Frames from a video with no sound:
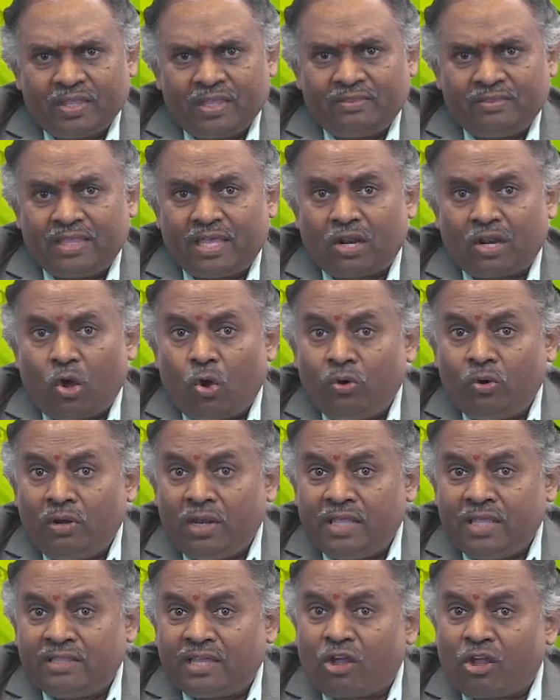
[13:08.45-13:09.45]
They are
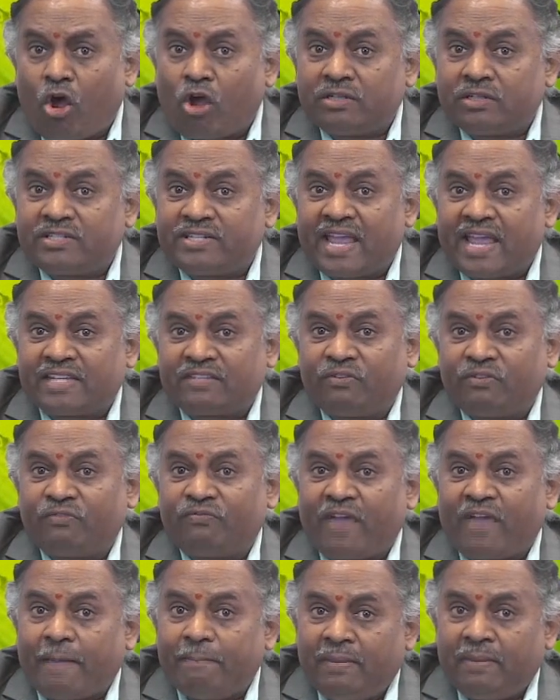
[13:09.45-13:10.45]
only the contact with
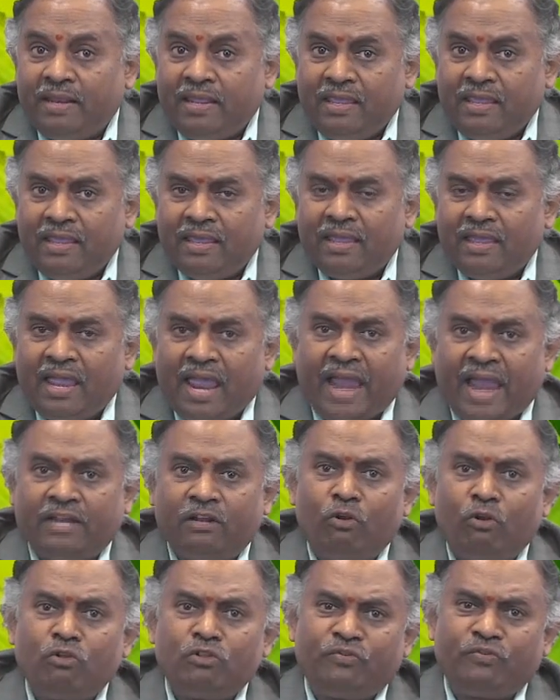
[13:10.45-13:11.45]
family and
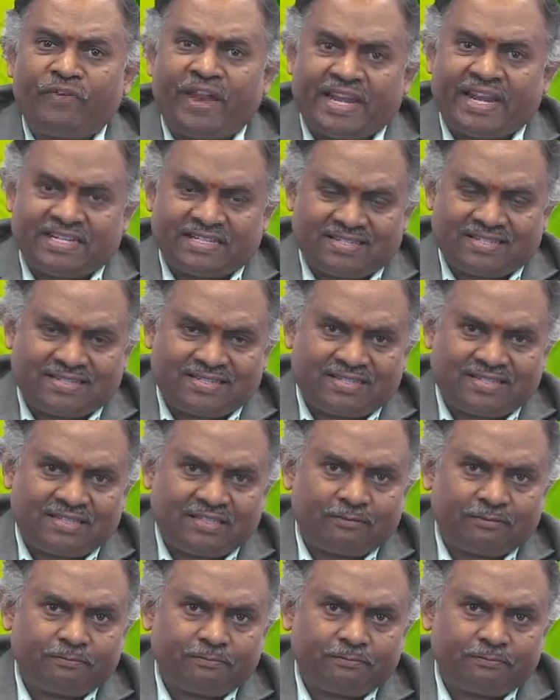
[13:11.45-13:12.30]
close friends.